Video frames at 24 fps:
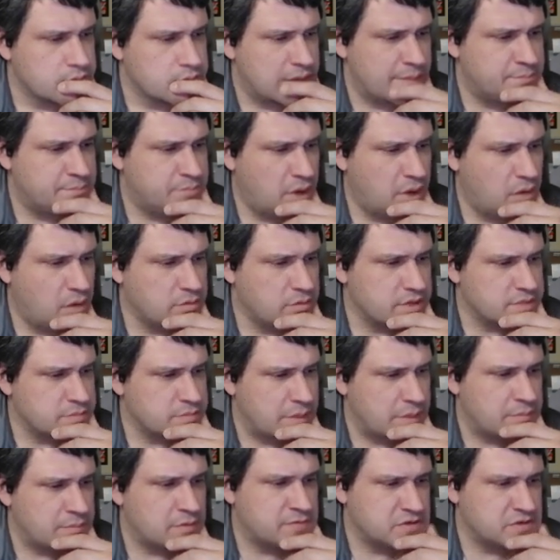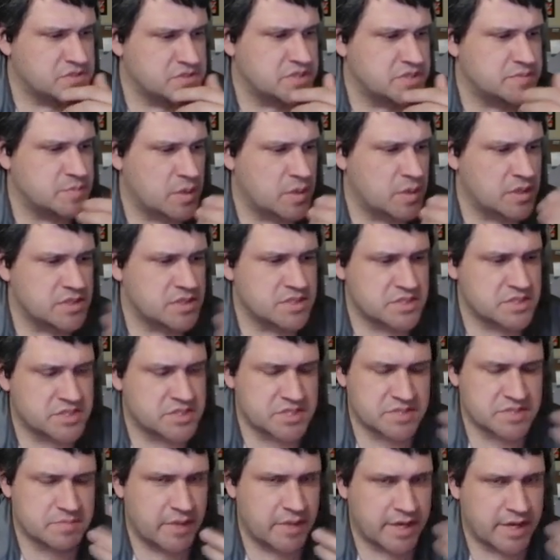My proficiency bonus, let's
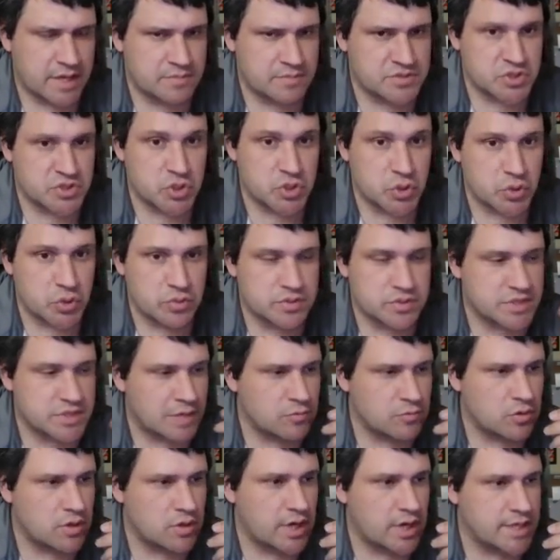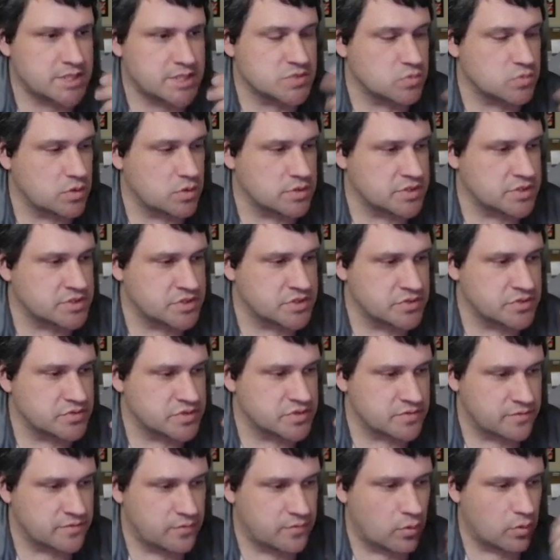just make it up 2. So I just rolled a 2,
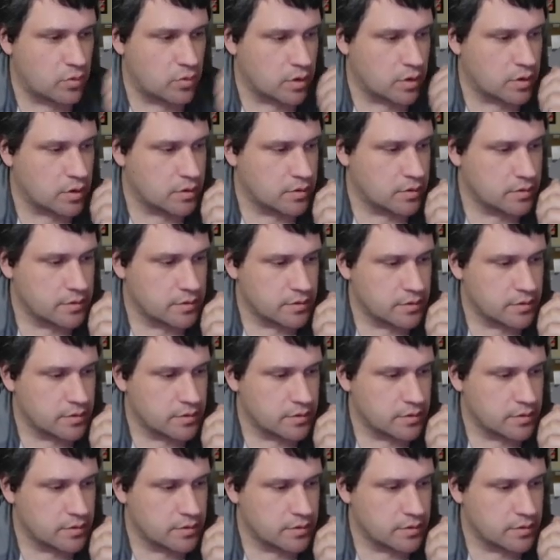so 4.